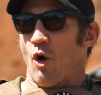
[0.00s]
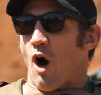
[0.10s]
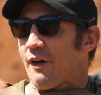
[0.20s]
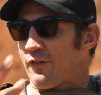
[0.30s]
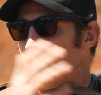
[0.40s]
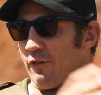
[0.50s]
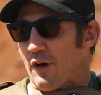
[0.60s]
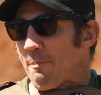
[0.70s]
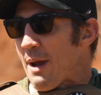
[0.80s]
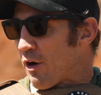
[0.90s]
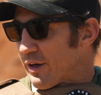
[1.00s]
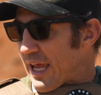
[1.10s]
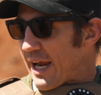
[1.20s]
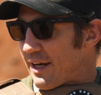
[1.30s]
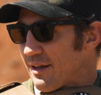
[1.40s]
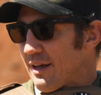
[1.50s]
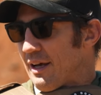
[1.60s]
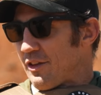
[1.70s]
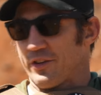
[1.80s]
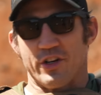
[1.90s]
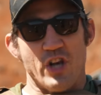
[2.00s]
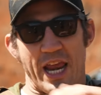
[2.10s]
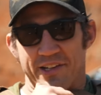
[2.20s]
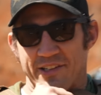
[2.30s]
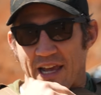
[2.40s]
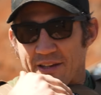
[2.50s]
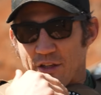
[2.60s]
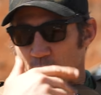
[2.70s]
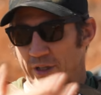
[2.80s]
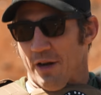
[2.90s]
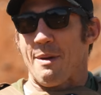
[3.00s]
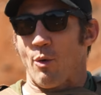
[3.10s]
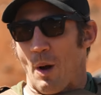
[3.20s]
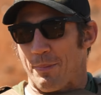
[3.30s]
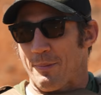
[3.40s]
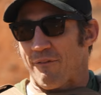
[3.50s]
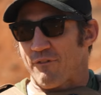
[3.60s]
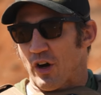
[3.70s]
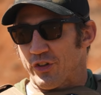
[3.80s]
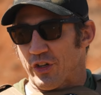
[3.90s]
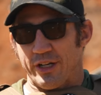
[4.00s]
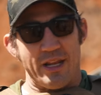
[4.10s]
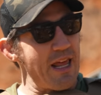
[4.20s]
off of a barricade, yeah. there's a chance that you would get a weapon malfunction.